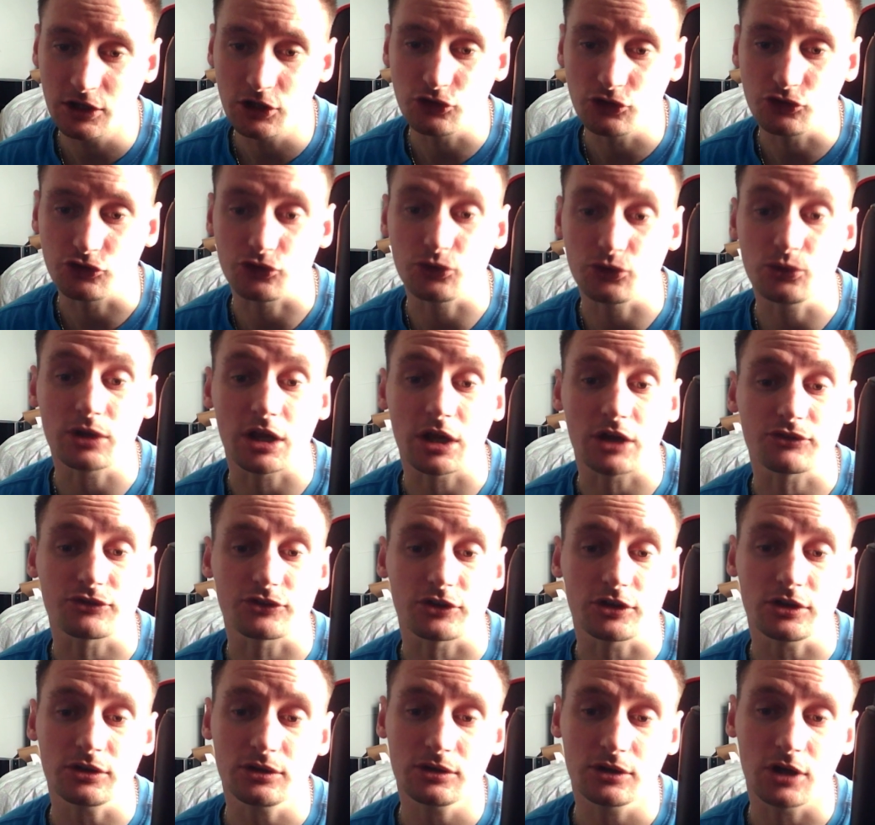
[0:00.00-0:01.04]
Soon
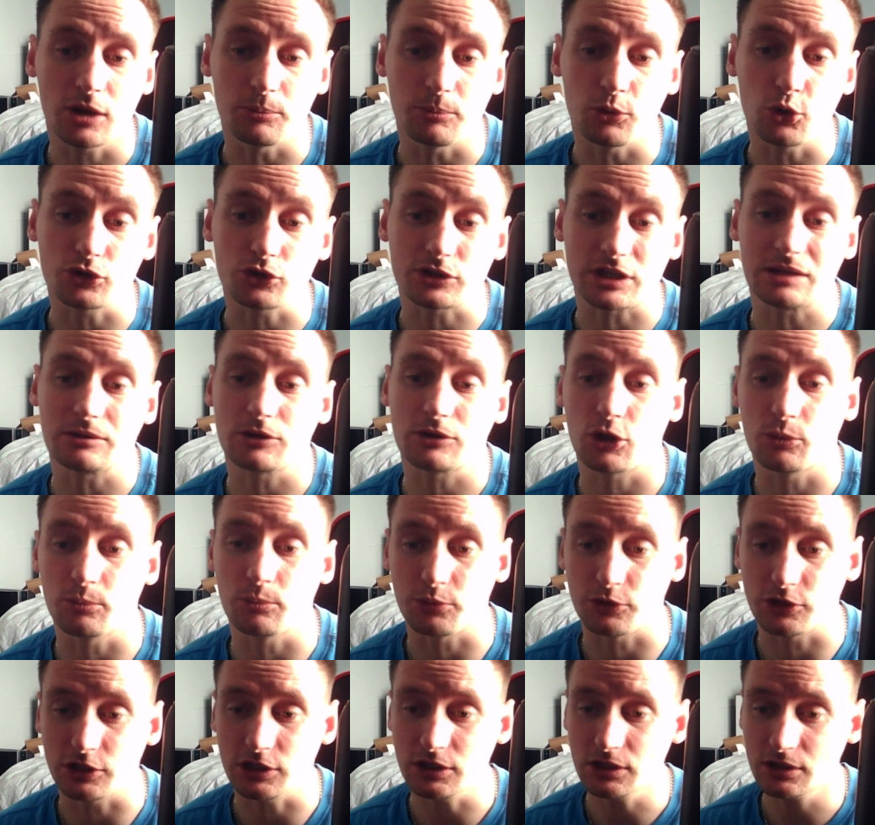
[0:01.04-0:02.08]
after, a board game
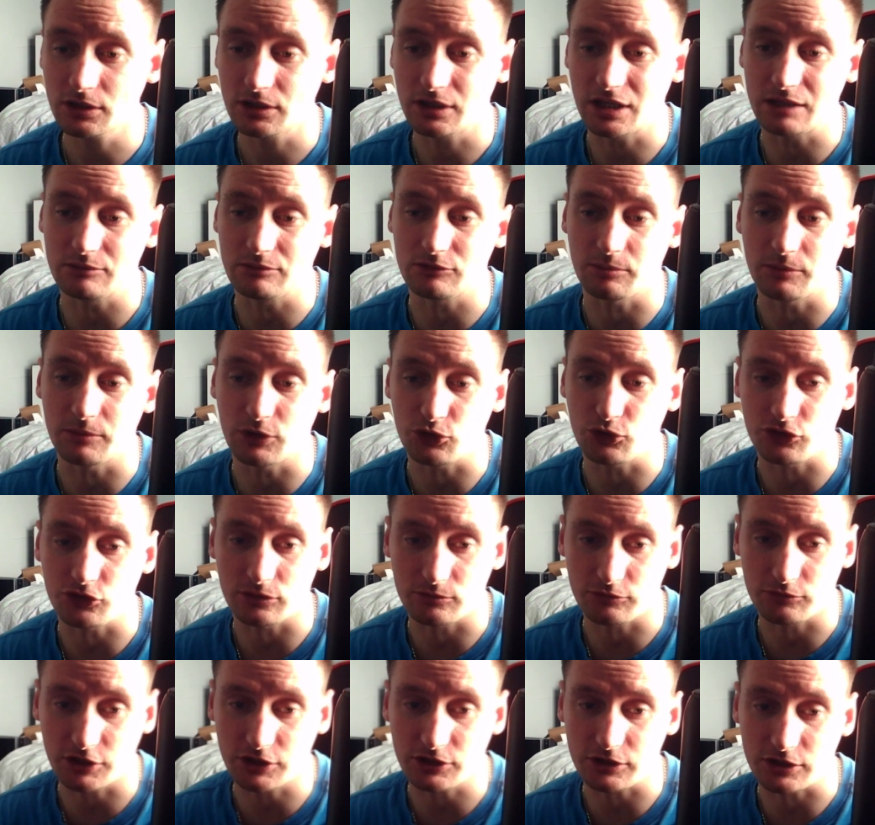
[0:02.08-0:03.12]
company named Milton
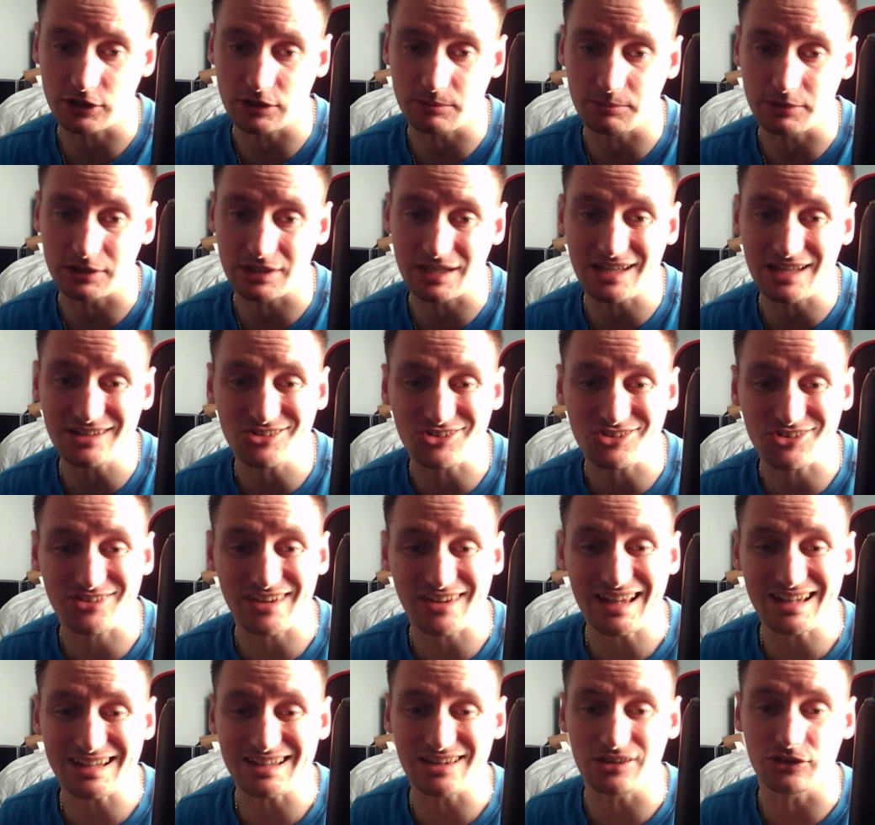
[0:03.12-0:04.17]
Bradley began
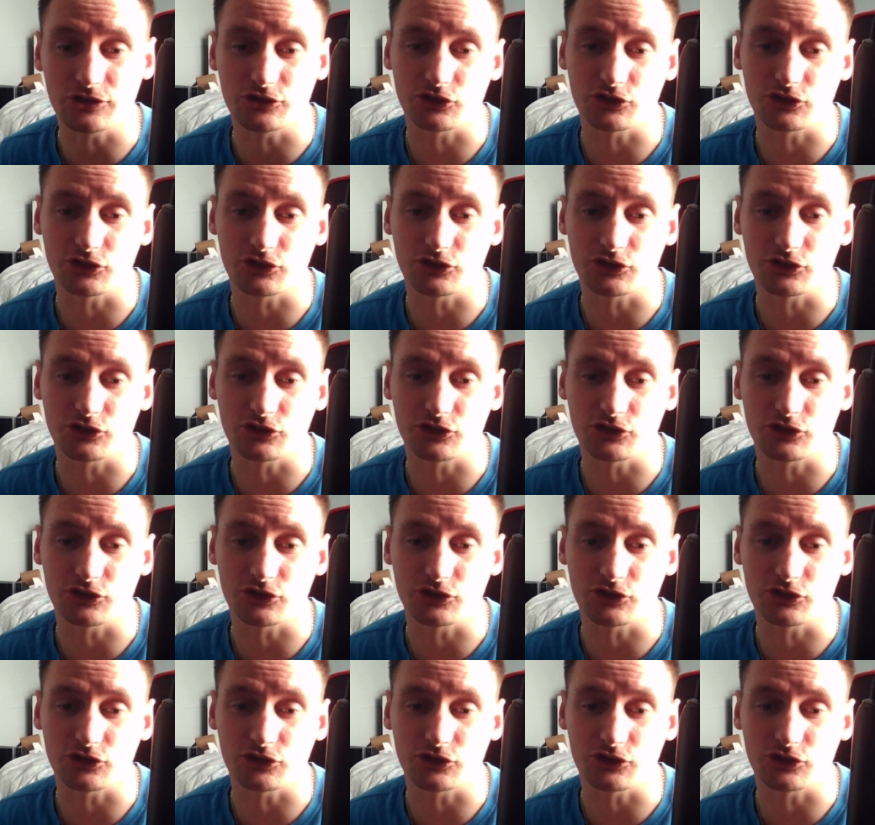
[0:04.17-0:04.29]
selling the